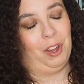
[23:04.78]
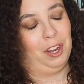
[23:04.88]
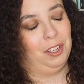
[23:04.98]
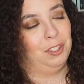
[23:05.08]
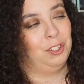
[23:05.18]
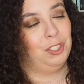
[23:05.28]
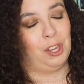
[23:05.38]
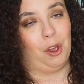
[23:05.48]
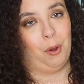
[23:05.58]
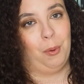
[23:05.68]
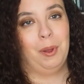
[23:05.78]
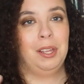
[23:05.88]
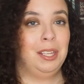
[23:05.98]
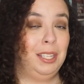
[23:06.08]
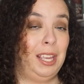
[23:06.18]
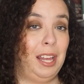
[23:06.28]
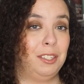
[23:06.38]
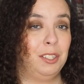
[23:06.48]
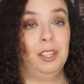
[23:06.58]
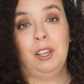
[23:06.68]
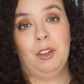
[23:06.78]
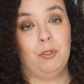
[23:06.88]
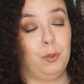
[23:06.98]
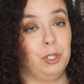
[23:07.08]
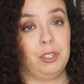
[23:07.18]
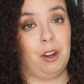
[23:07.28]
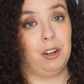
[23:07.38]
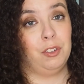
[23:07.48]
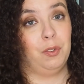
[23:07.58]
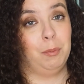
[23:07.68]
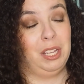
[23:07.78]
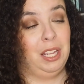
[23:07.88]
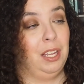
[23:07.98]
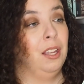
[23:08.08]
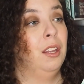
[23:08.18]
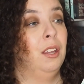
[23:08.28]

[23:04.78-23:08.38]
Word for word: fun. So, yes, four stars for me.